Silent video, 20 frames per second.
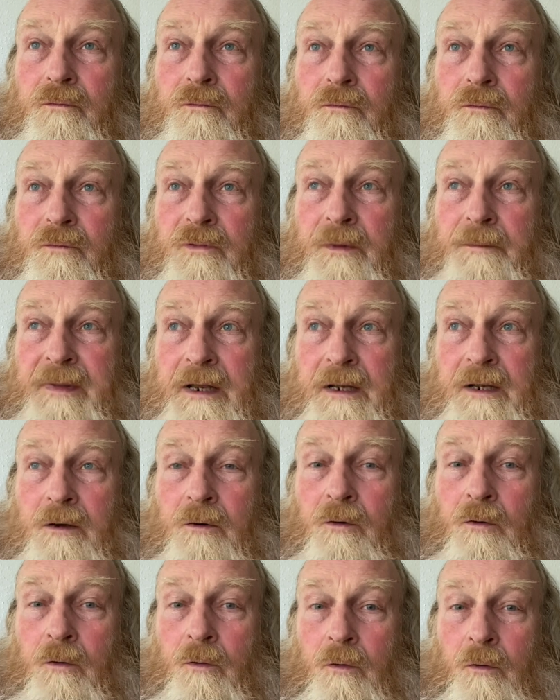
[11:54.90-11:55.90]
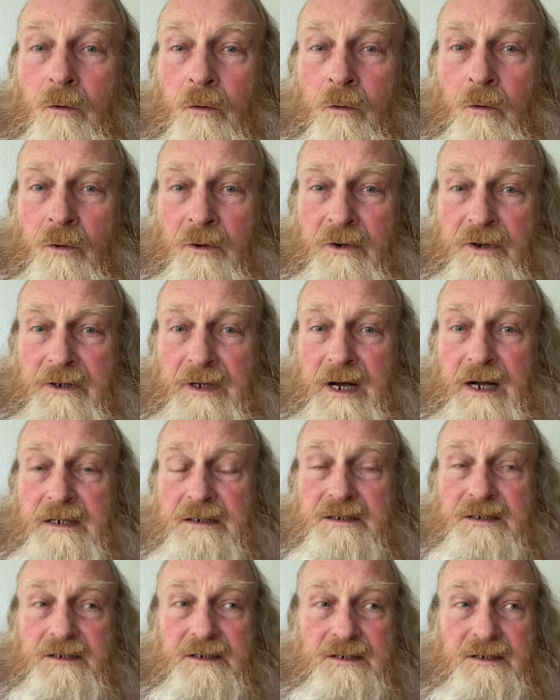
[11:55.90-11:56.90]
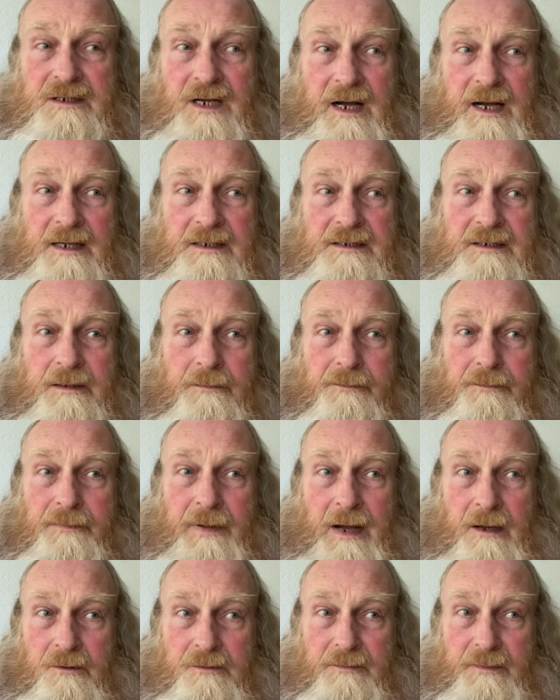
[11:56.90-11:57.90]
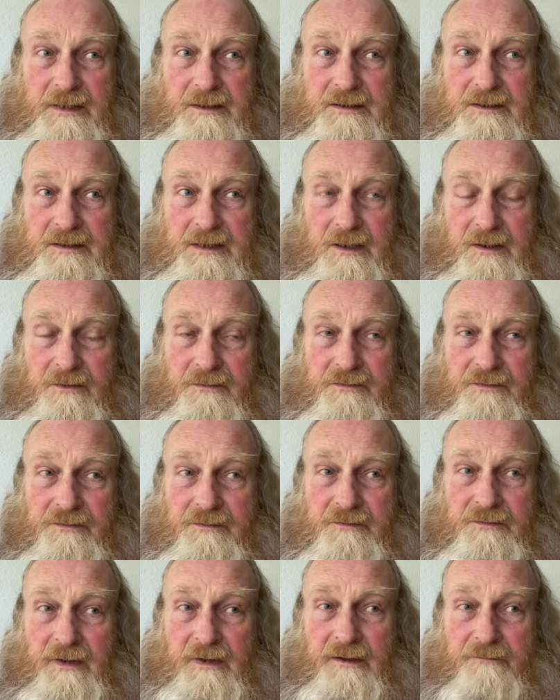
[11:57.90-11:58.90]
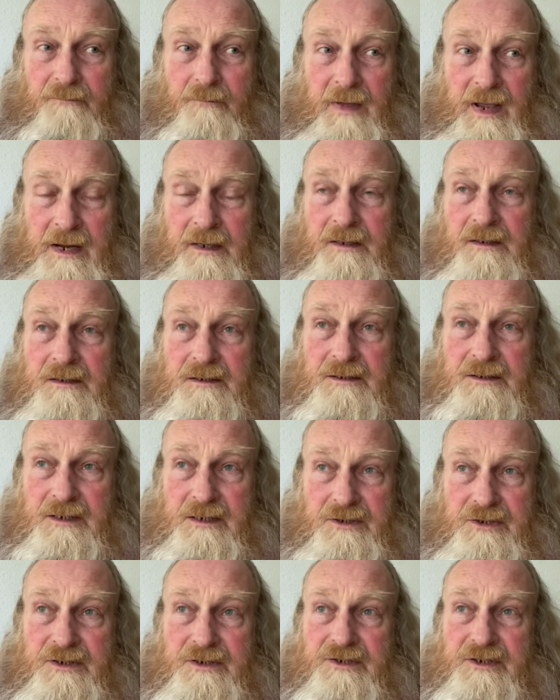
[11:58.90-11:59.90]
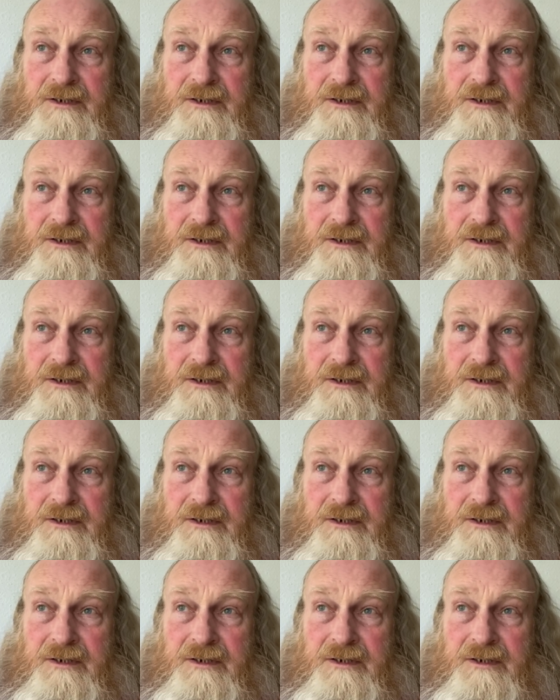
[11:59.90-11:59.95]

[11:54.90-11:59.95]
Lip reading: the big organized society about myself. I've made decisions